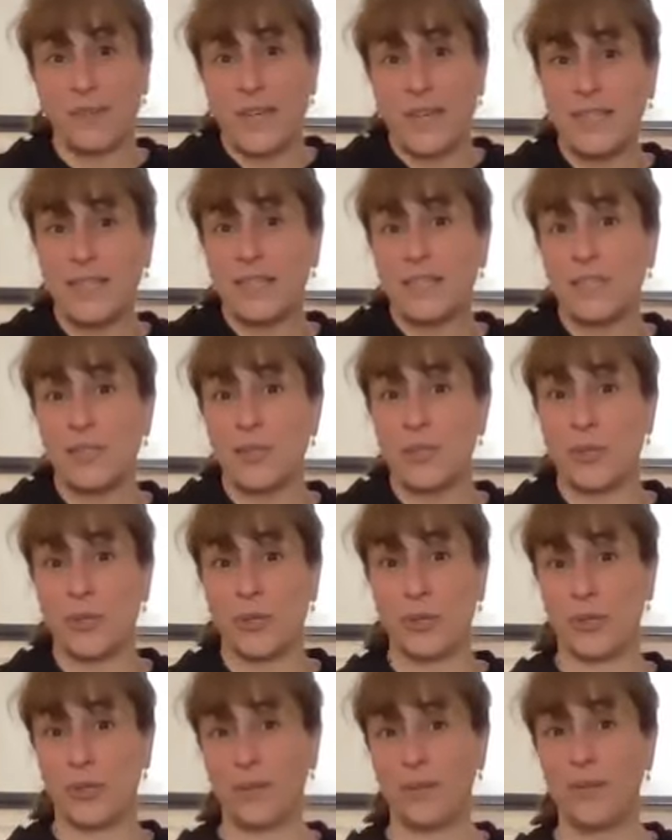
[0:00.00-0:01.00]
find this
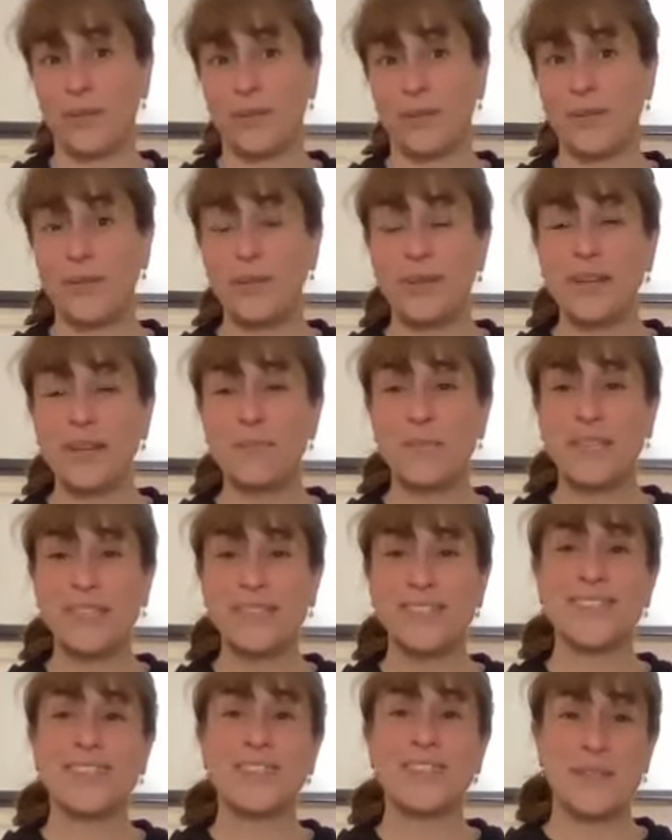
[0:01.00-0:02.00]
union. Yoga
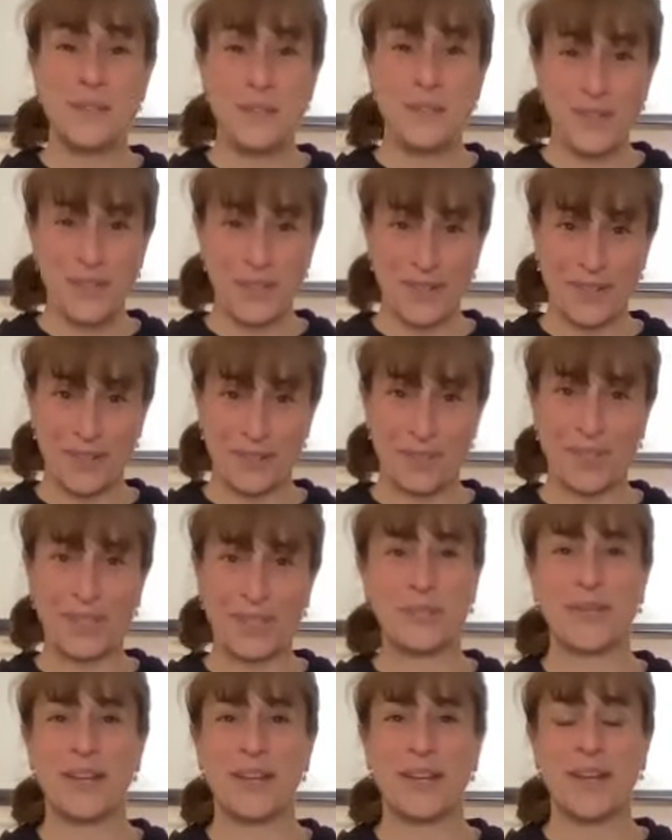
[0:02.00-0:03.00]
means union
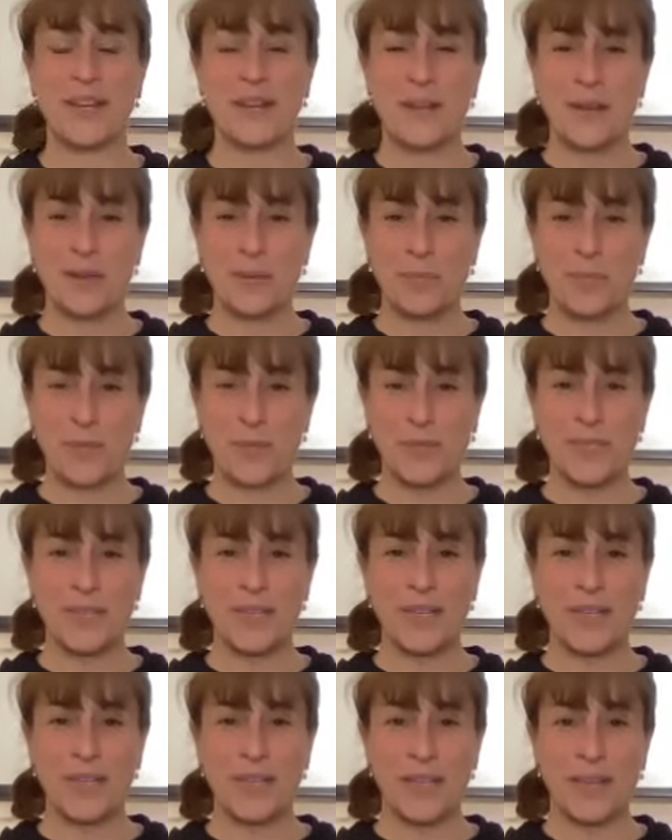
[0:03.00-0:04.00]
between
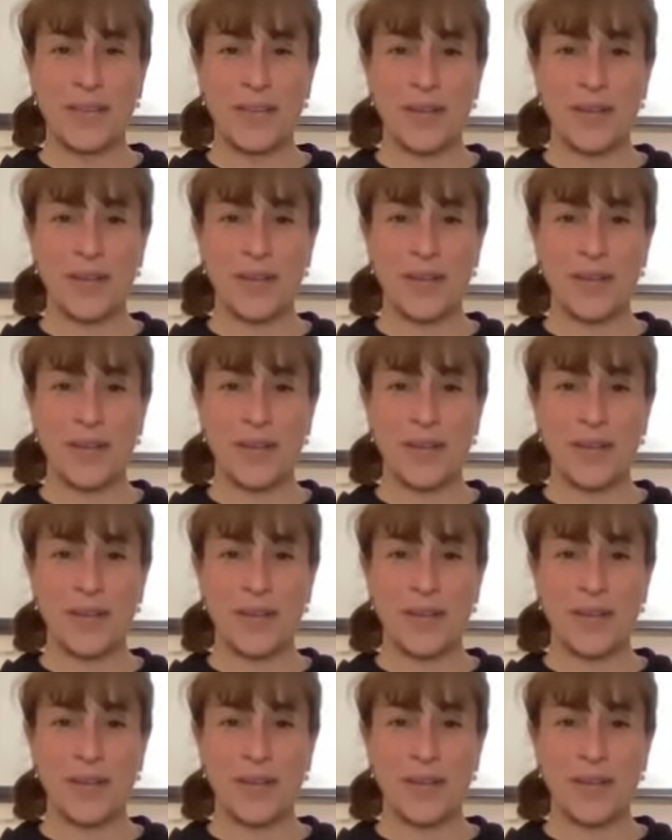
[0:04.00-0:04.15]
body,